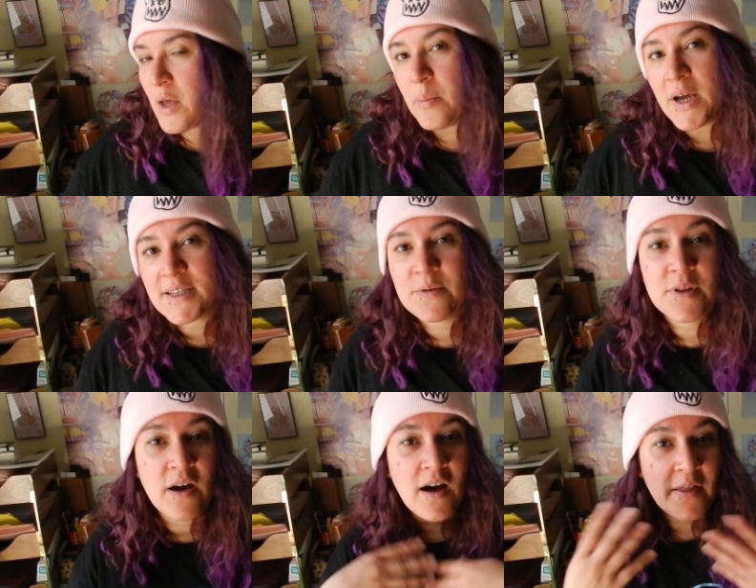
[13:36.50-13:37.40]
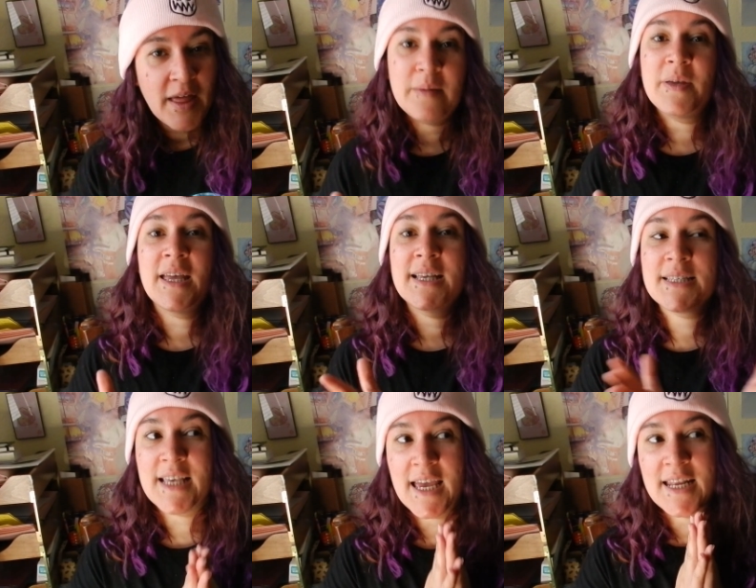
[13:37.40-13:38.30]
But with all that being
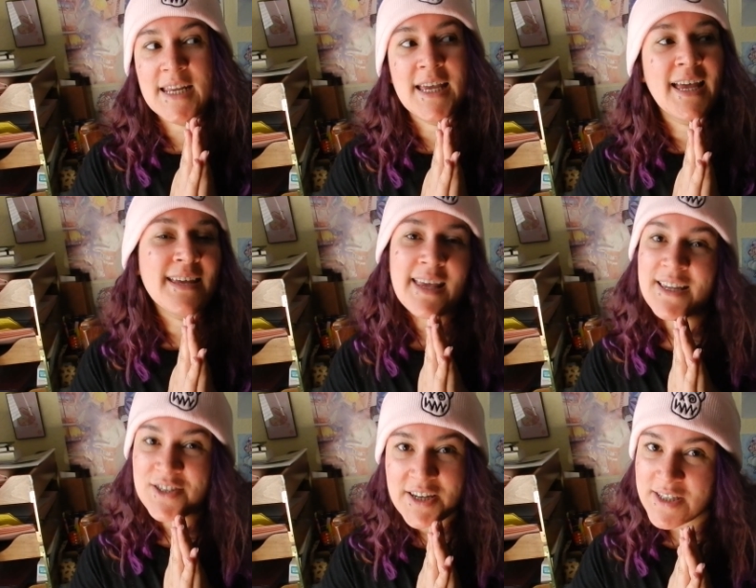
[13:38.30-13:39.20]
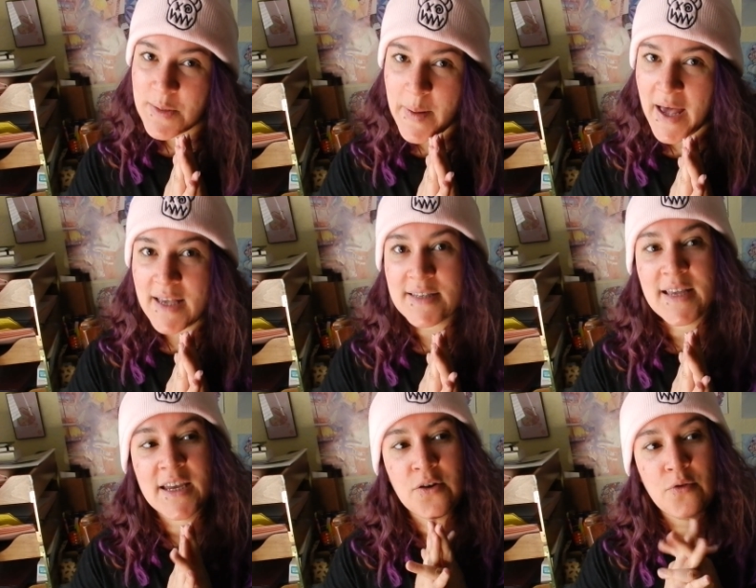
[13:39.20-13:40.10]
said, can't change the past.
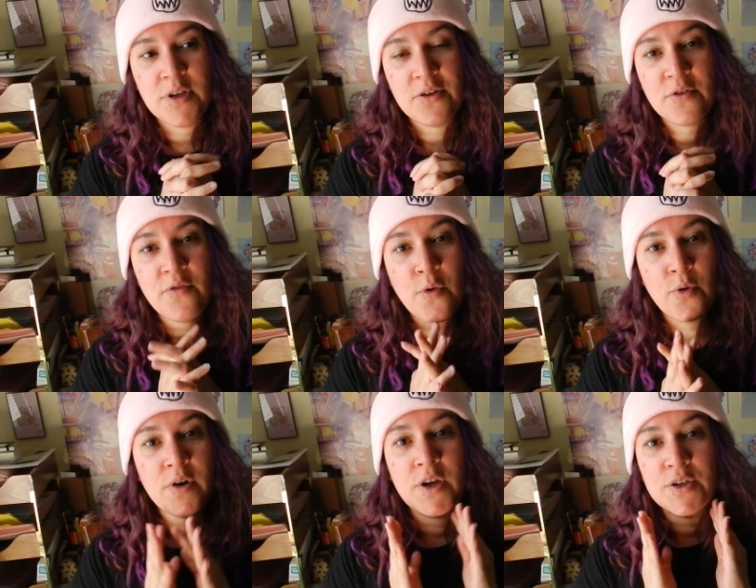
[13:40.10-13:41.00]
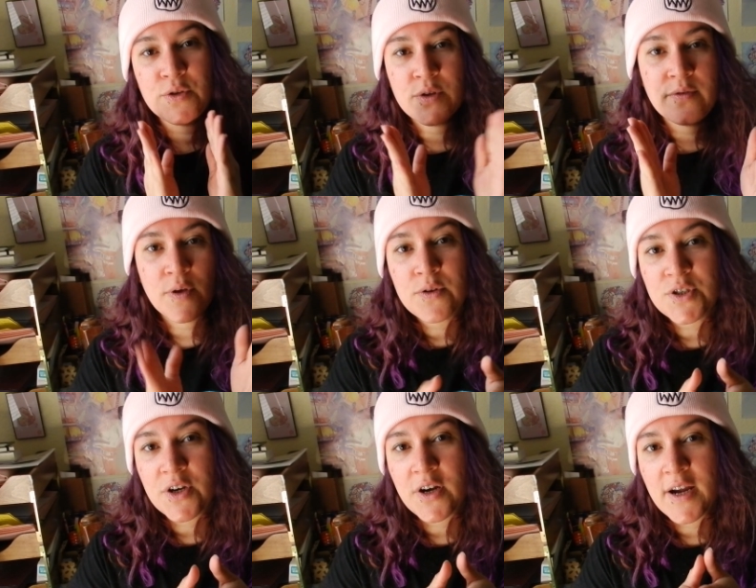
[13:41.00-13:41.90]
I can only look forward to the
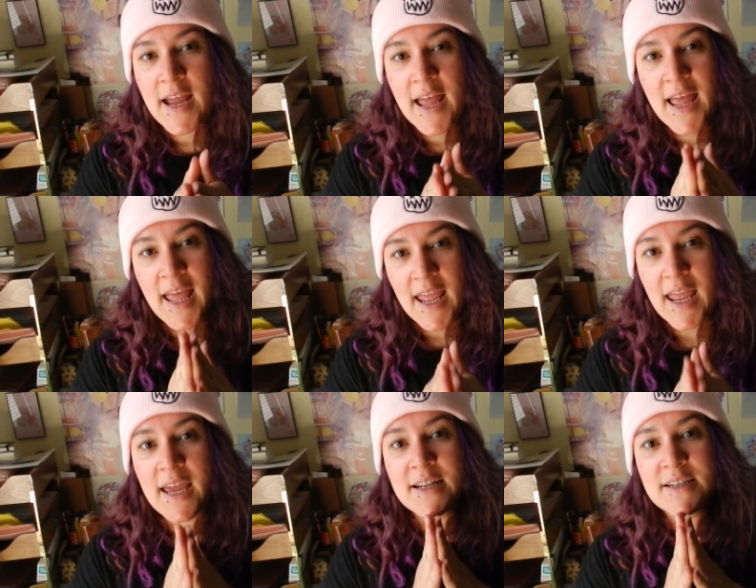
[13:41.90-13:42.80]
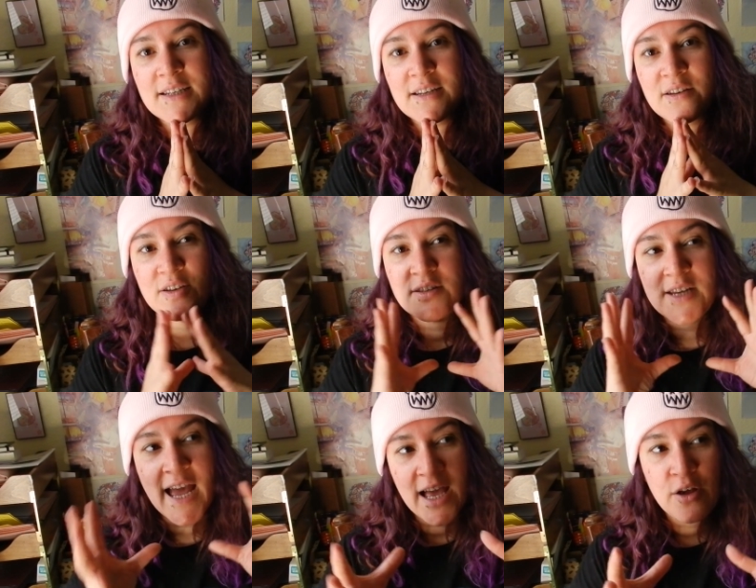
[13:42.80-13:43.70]
future and
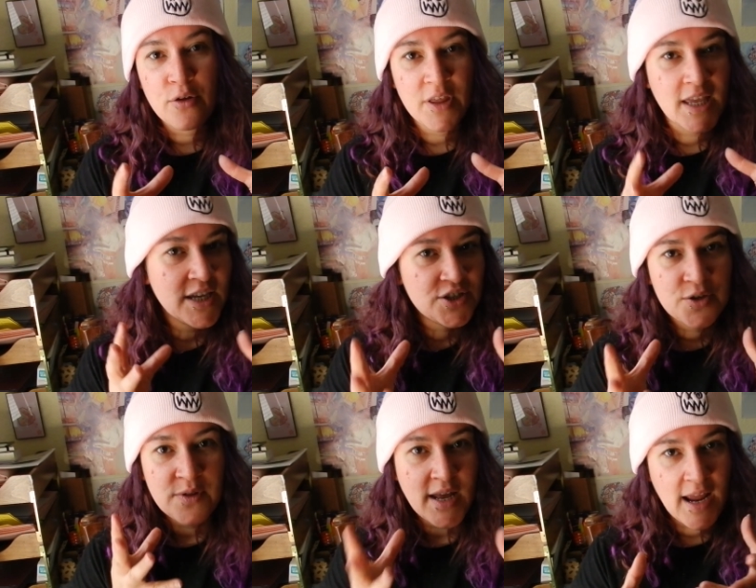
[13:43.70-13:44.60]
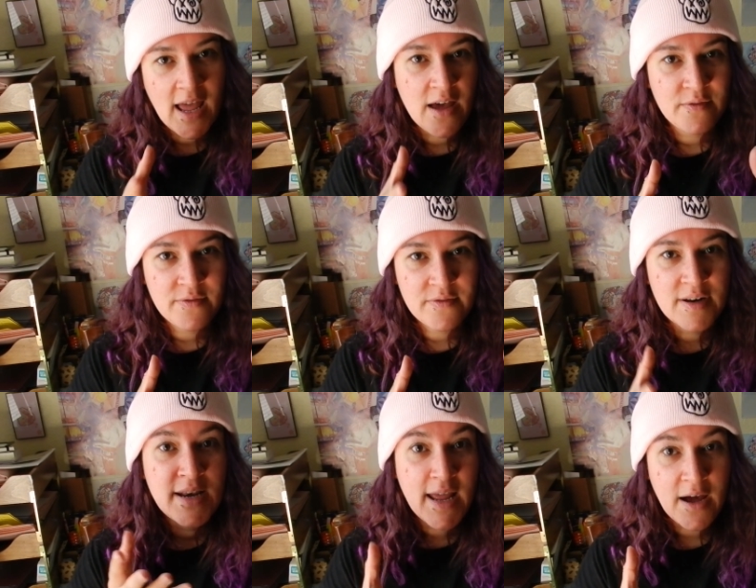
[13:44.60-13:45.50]
tackle the issue that I have
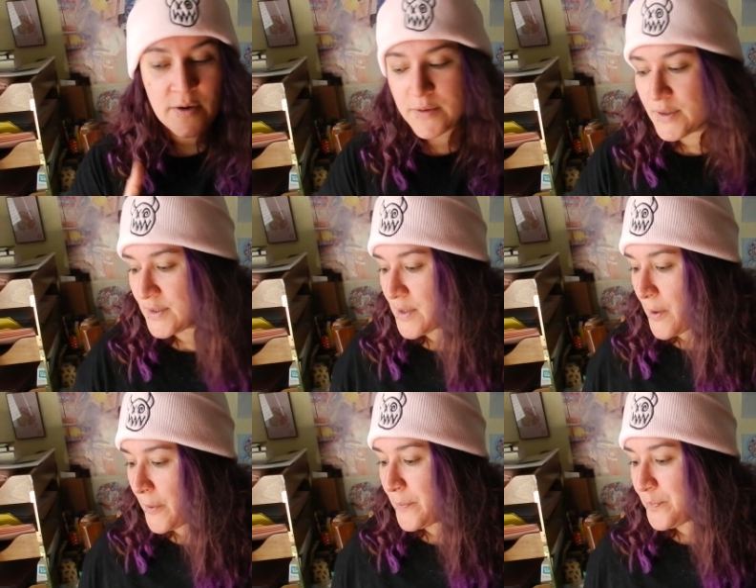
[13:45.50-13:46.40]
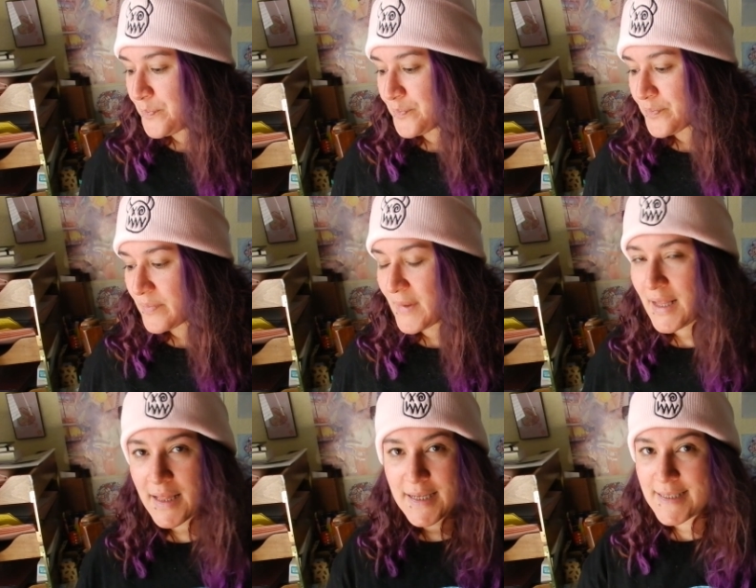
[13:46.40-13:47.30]
now. So
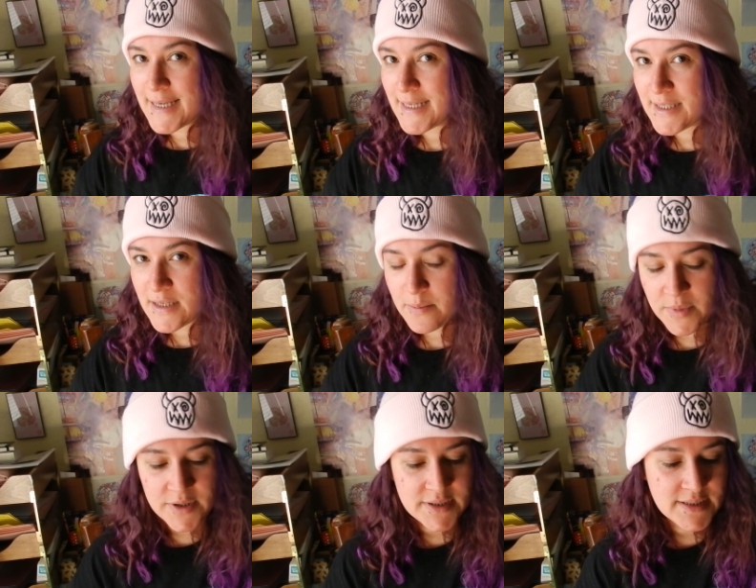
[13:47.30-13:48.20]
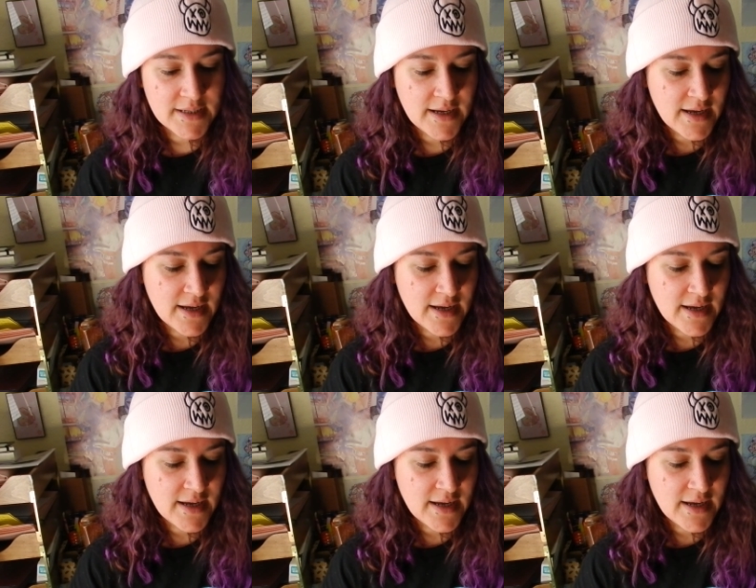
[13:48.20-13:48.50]
let's get into numbers.